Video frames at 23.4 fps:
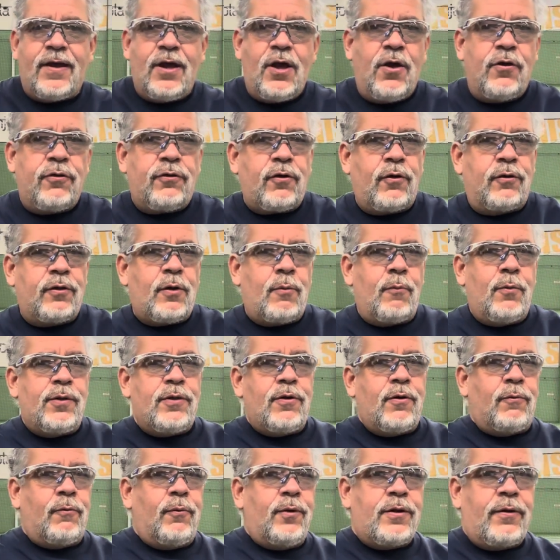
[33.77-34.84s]
So that when
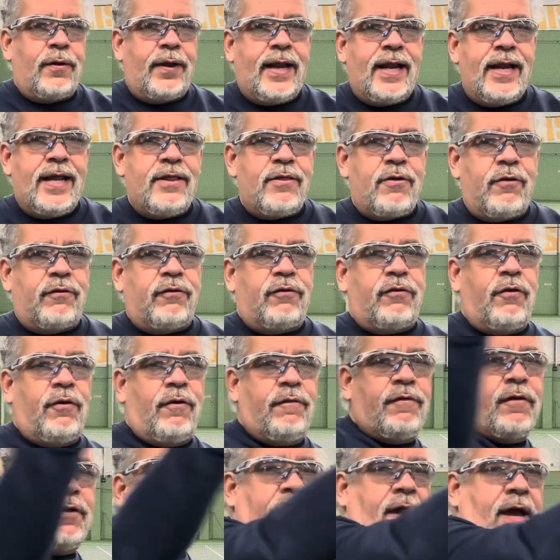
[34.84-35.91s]
they're hitting their serve,
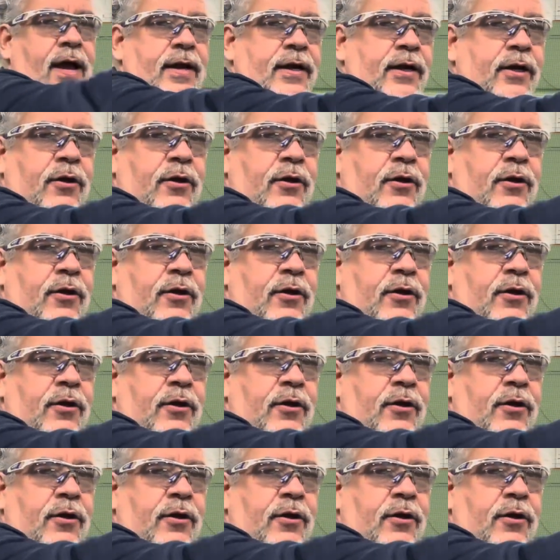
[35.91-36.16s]
they're kind of